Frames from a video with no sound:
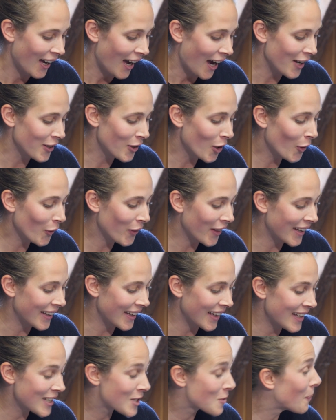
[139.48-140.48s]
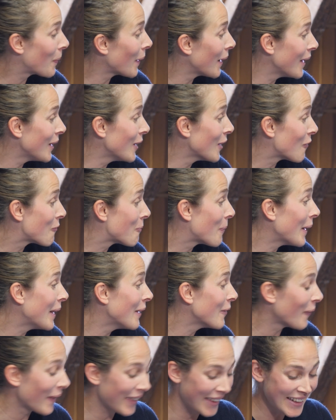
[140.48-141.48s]
I know that you've
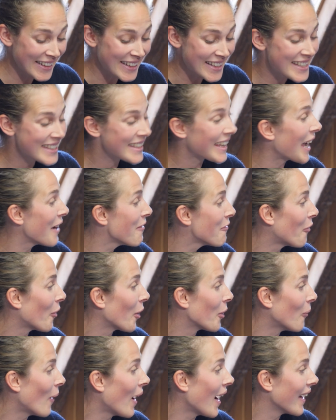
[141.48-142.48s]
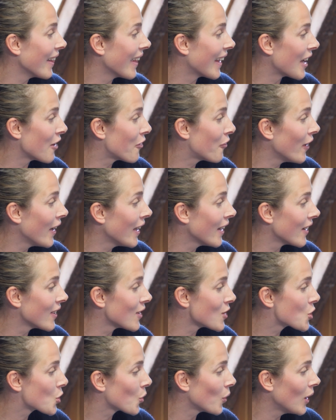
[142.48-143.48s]
been within this game for a while, and I think
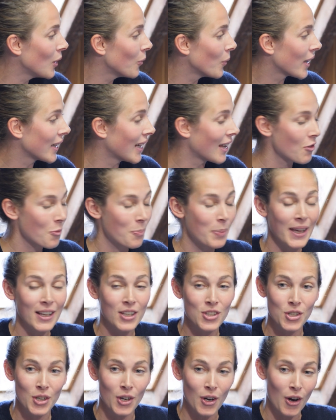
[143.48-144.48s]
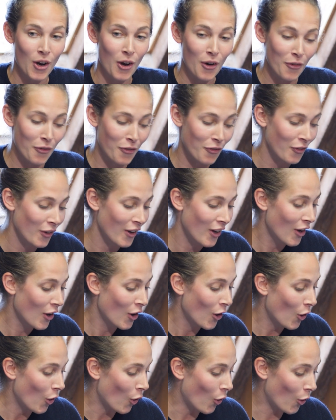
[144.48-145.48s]
on the screen we can have a picture of
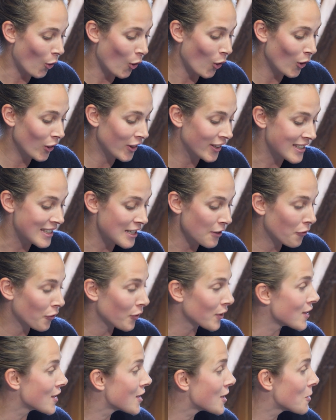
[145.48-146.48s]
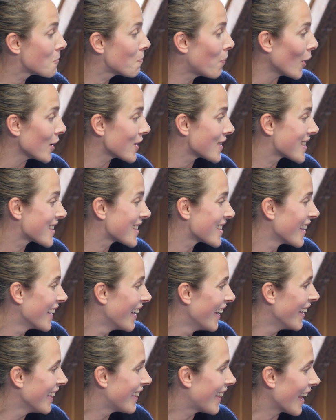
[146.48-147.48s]
all the different spots
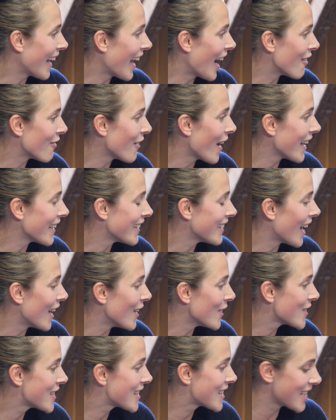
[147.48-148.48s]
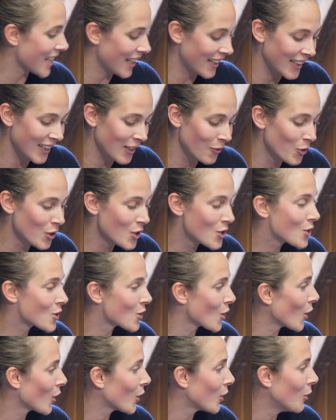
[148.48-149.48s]
that are right now selling
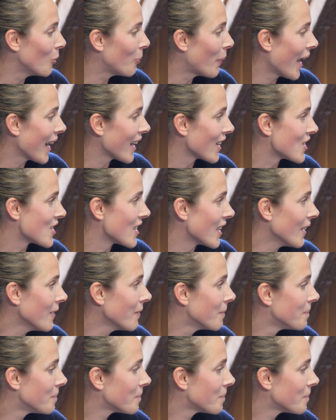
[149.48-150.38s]
ReCIRCLE packaging.